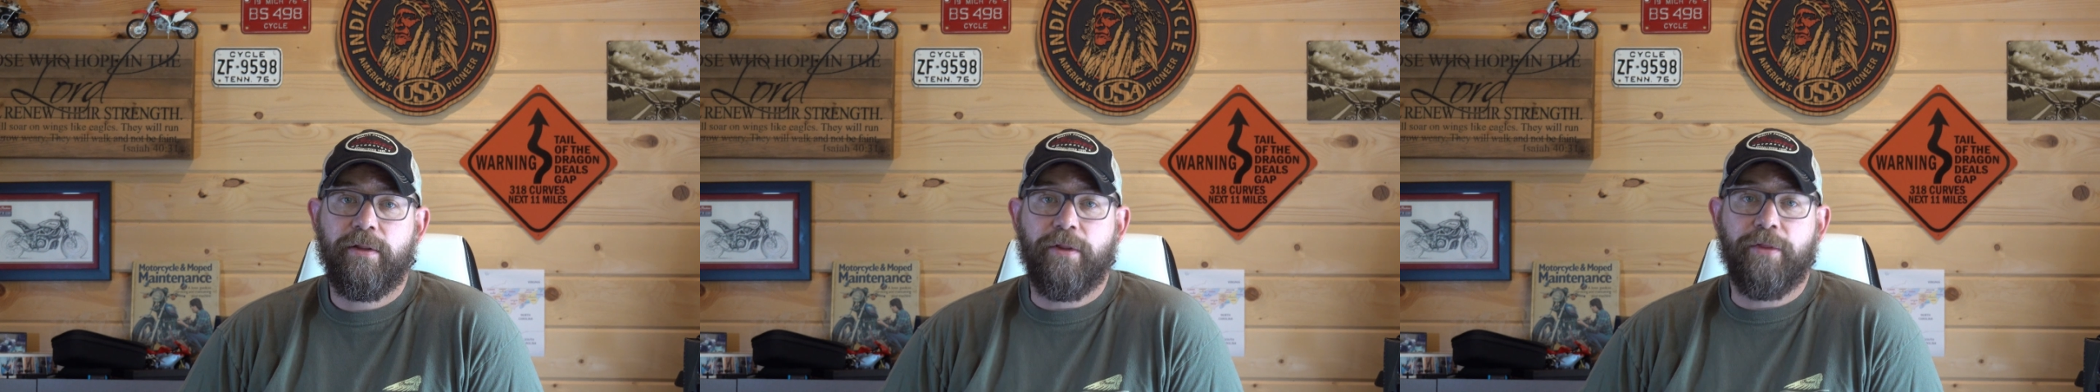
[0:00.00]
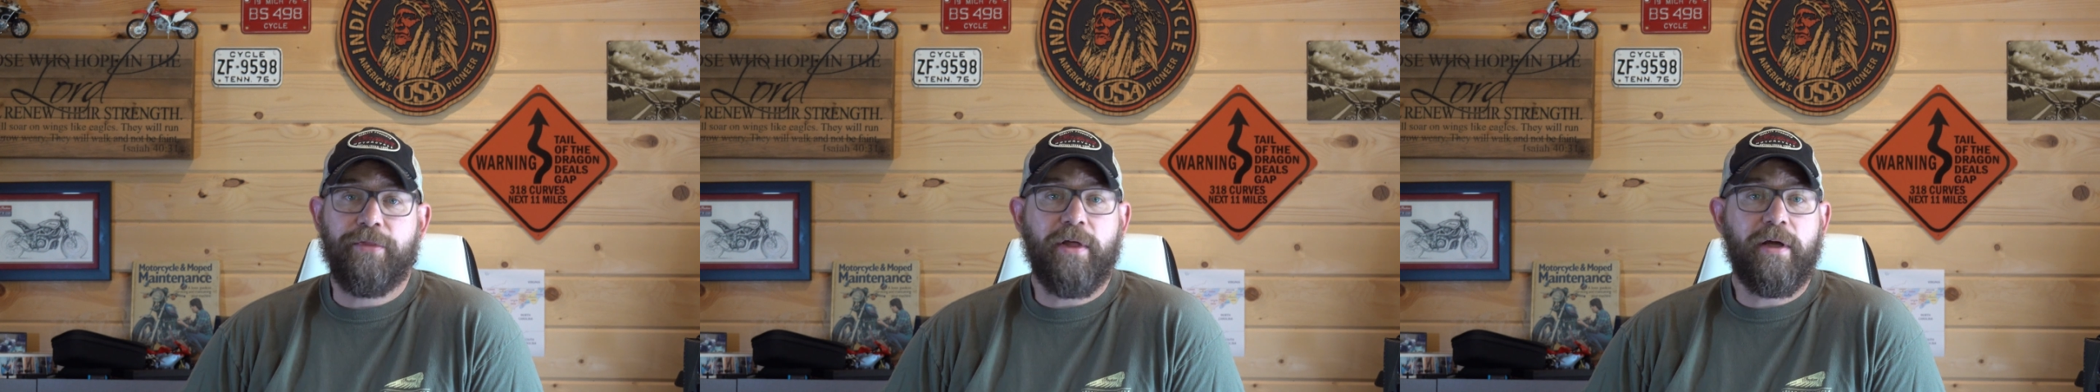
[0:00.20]

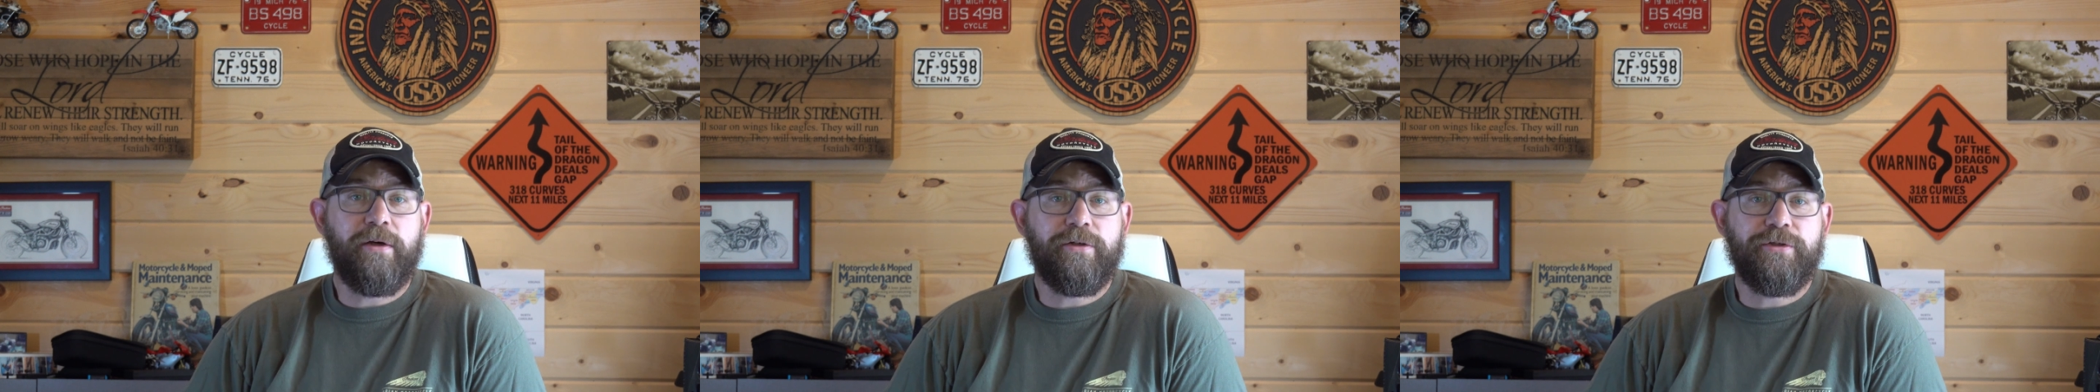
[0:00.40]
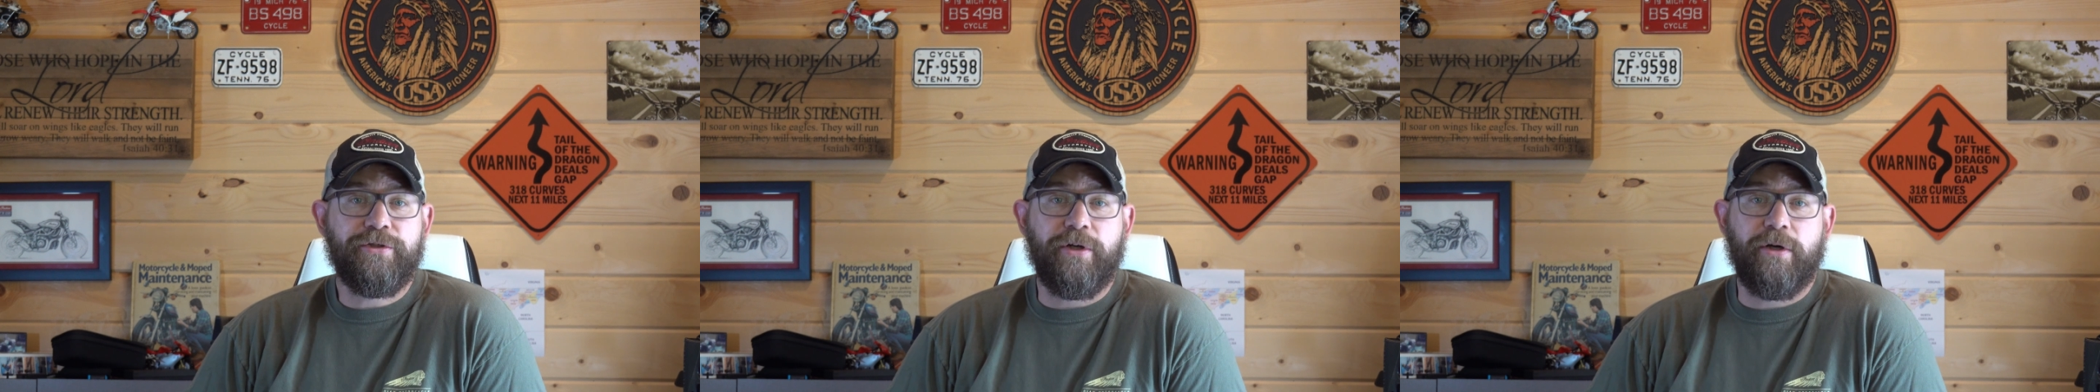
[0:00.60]
The
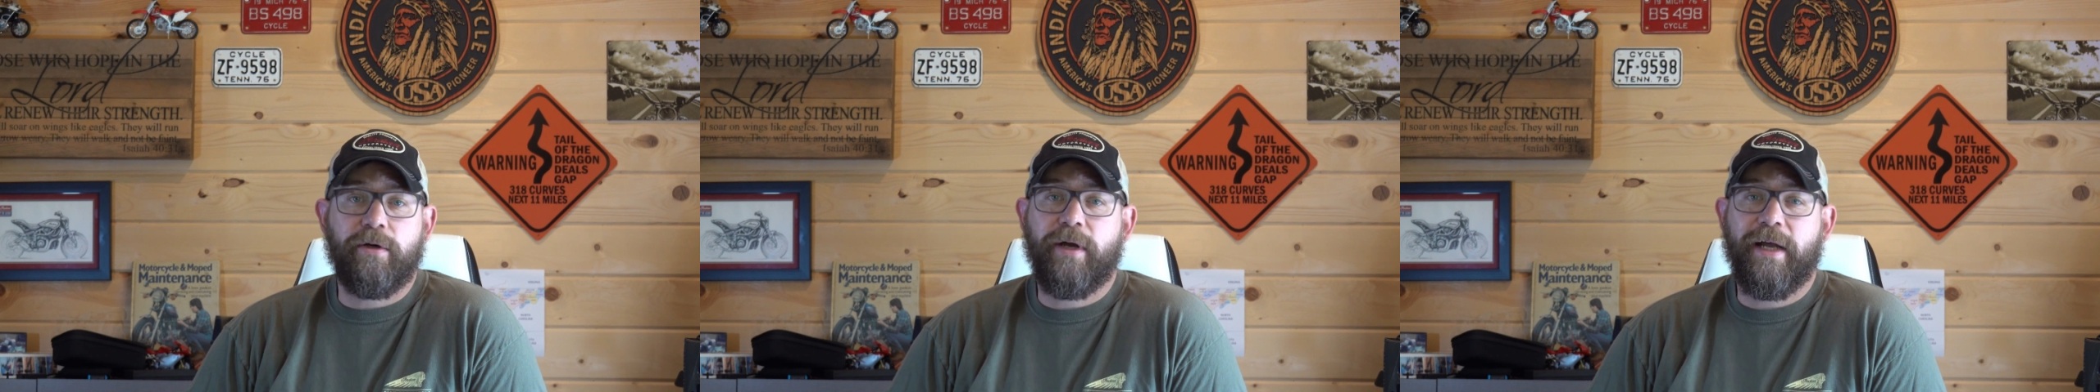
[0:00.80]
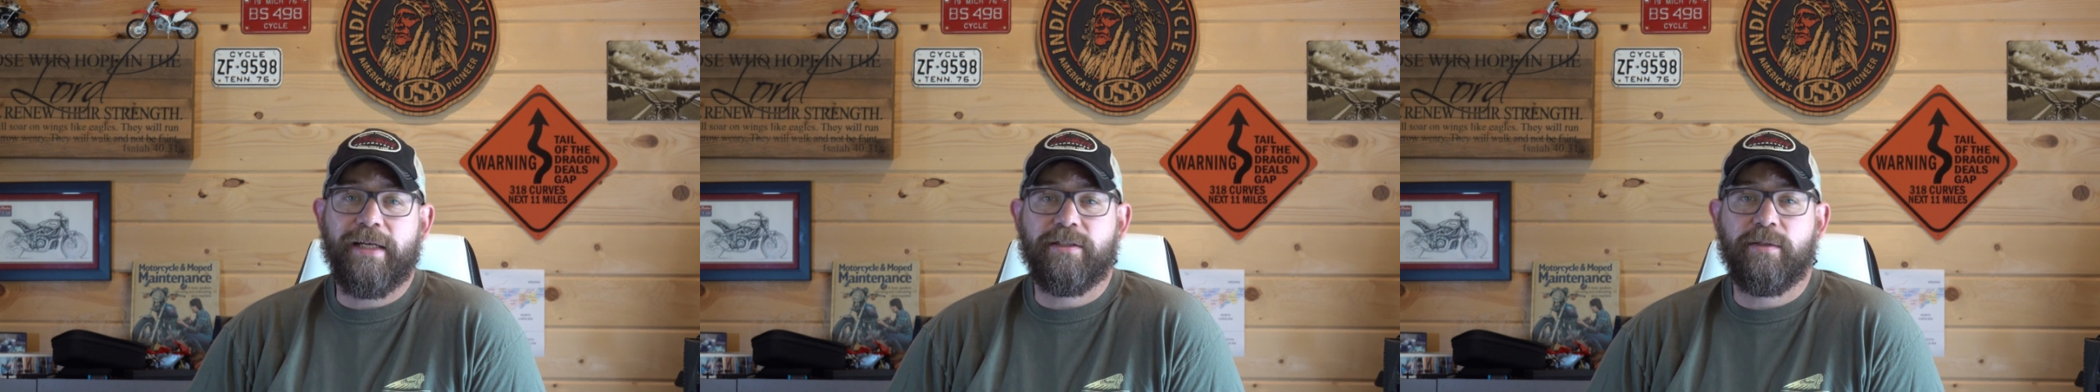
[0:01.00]

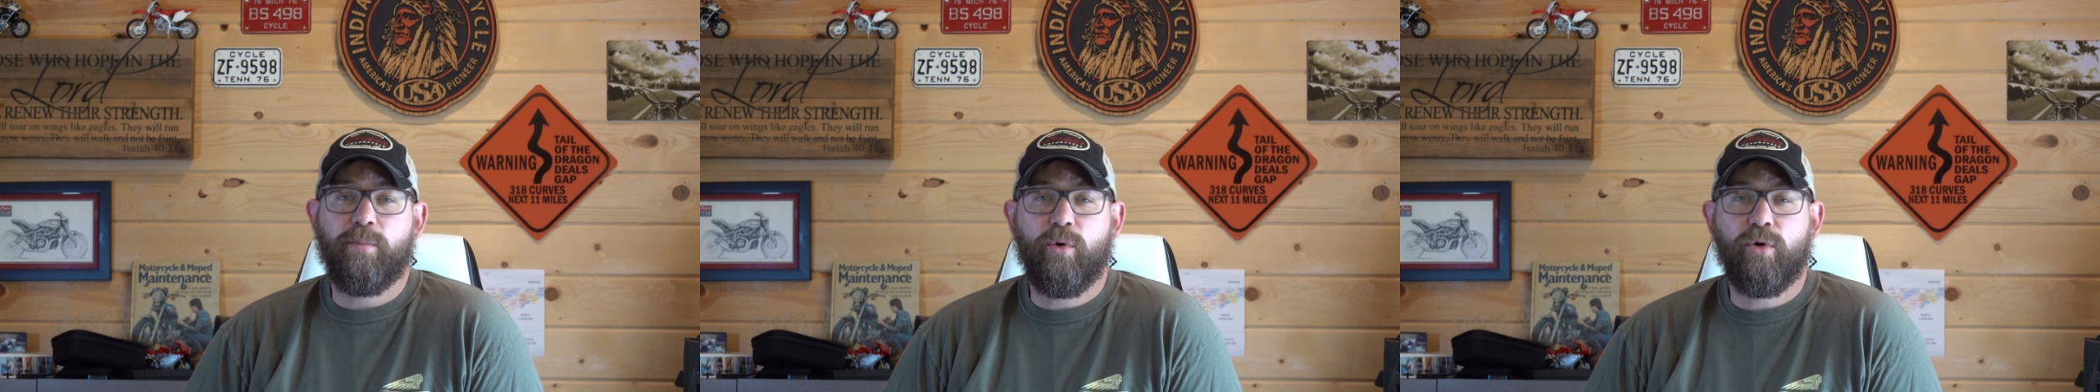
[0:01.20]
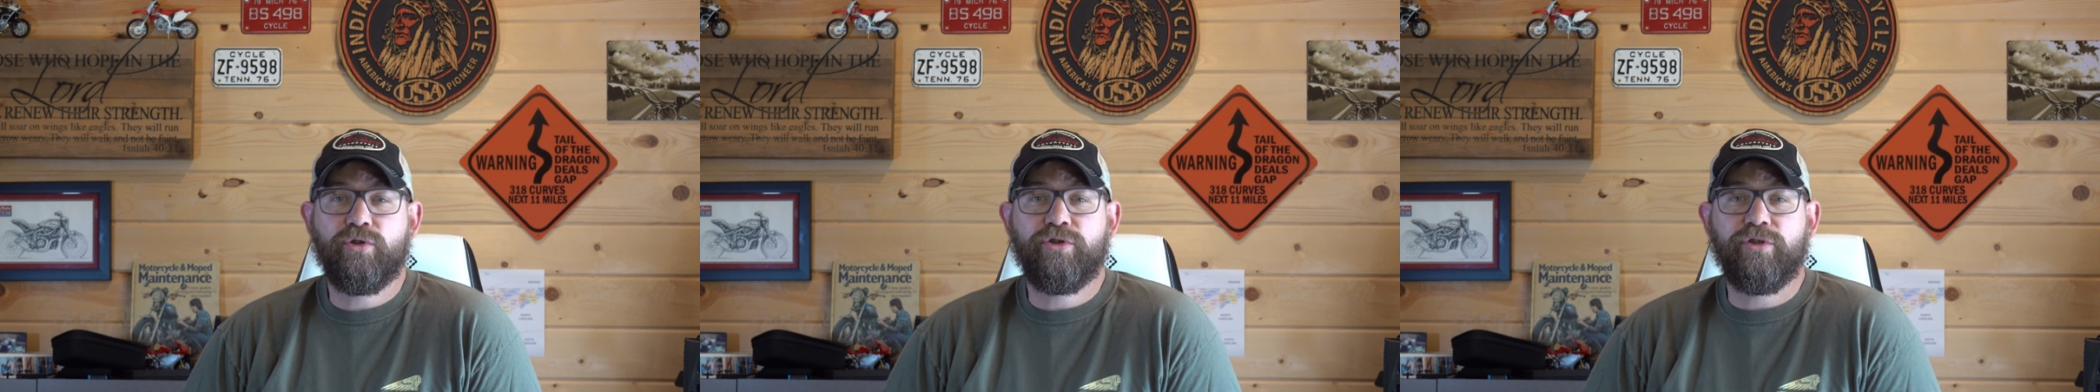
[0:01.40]
Thunderstroke has a
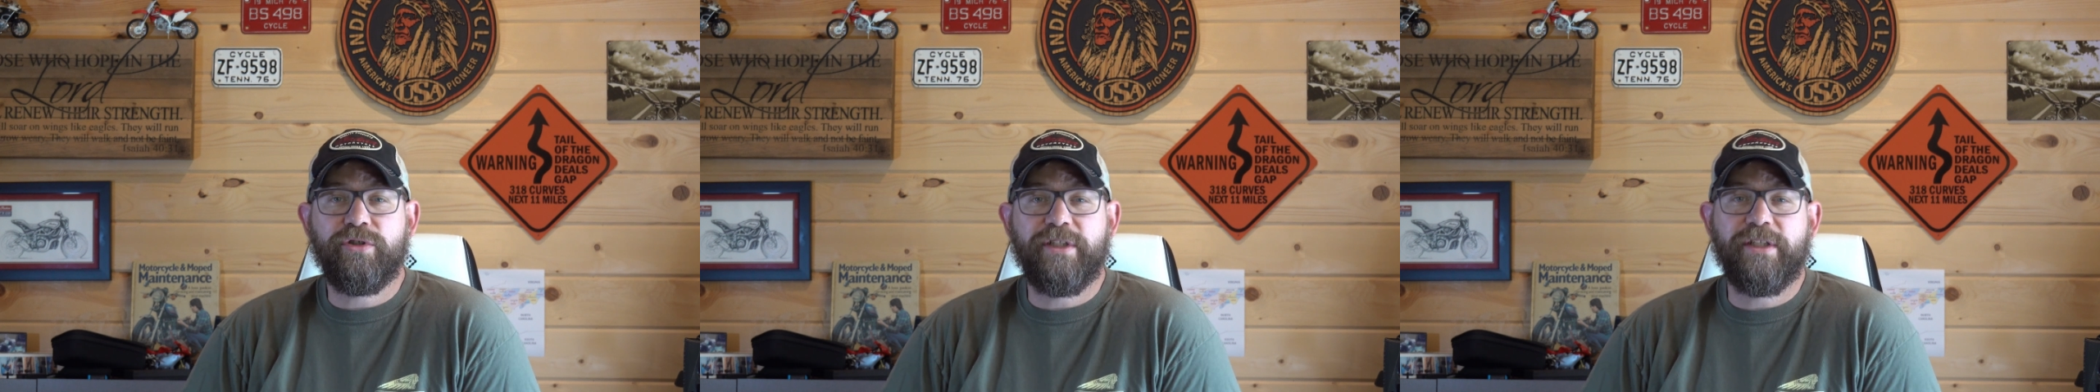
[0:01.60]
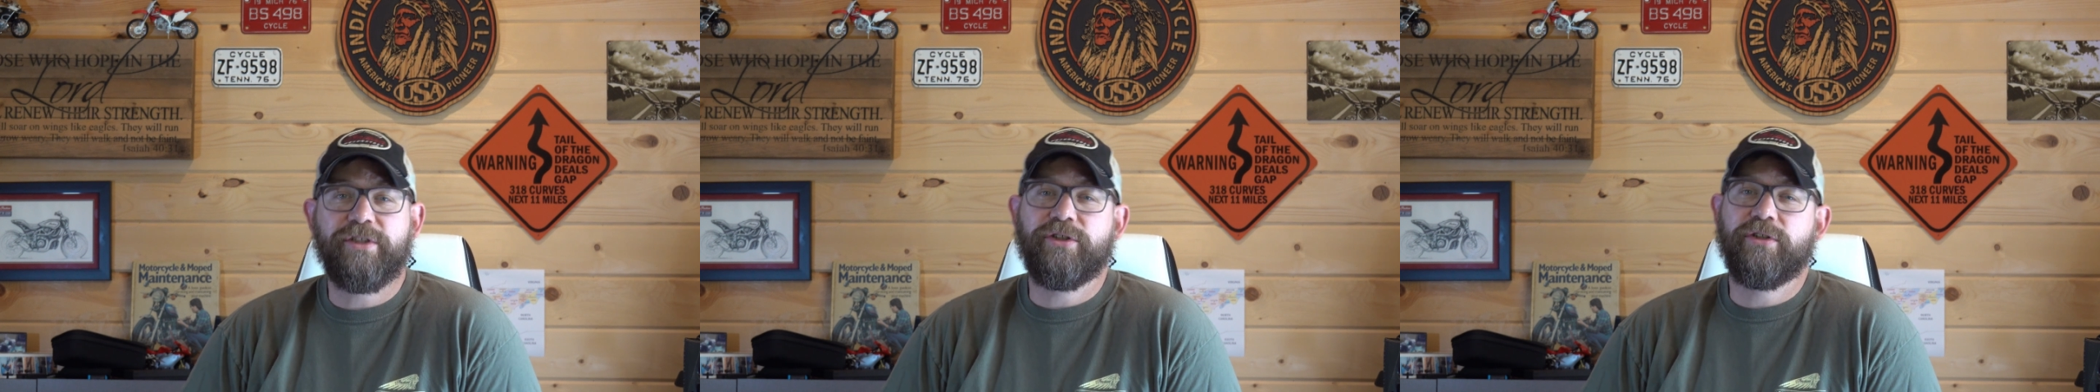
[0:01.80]
more
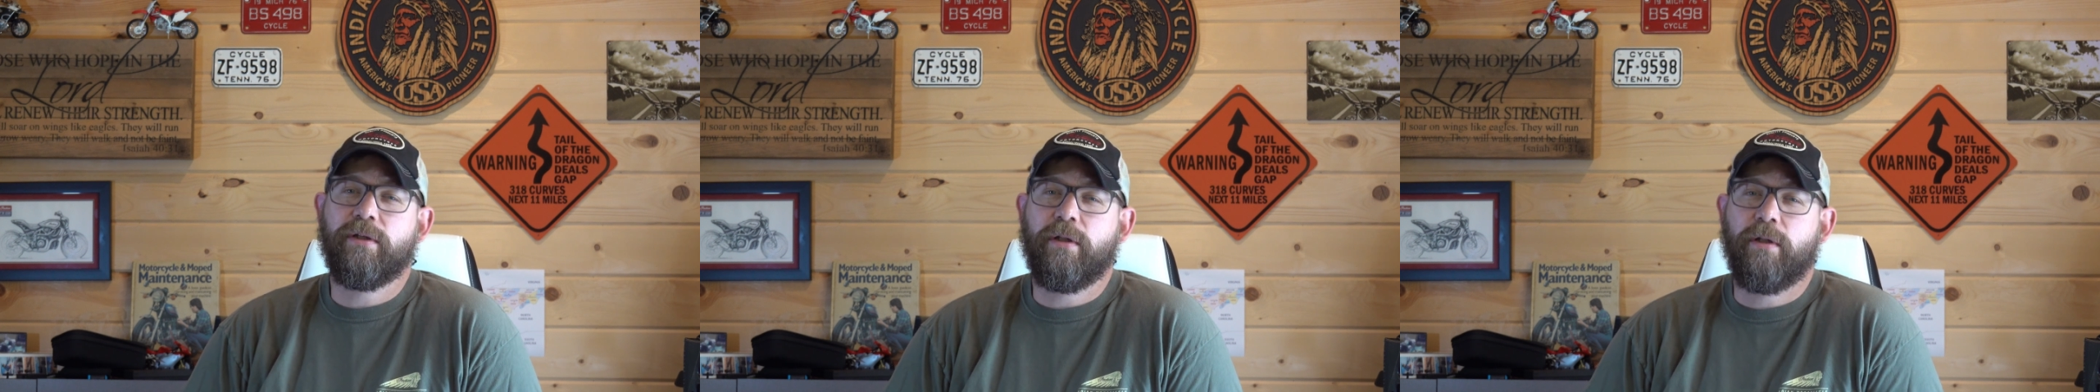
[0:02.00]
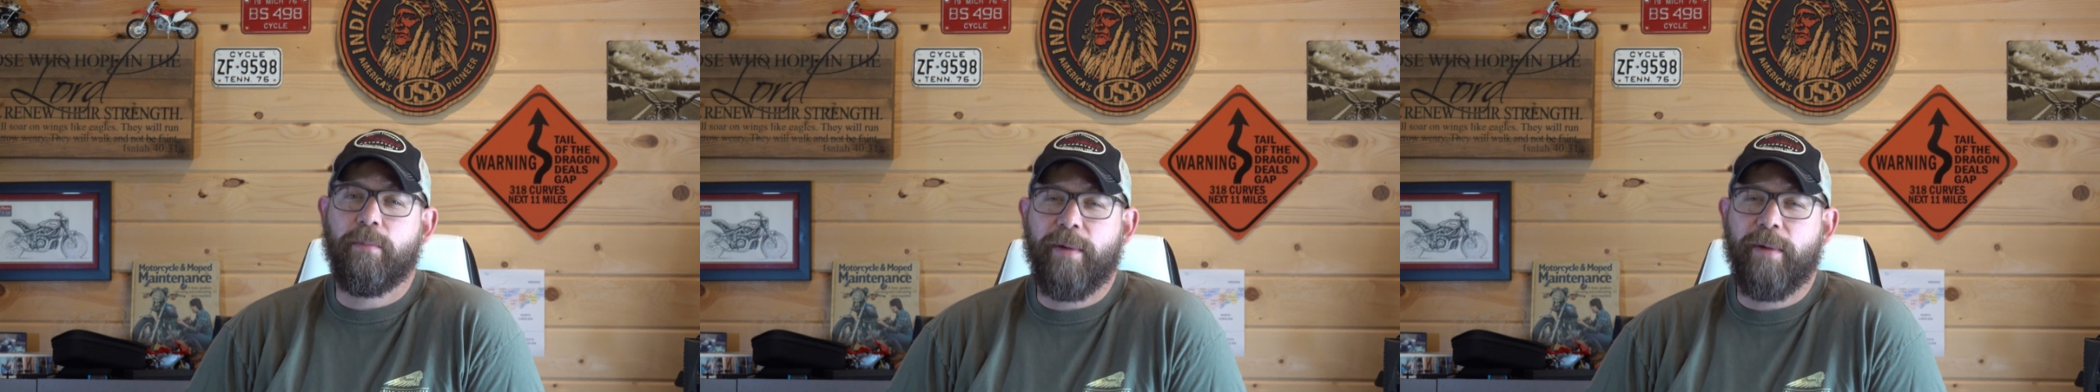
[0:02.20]
traditional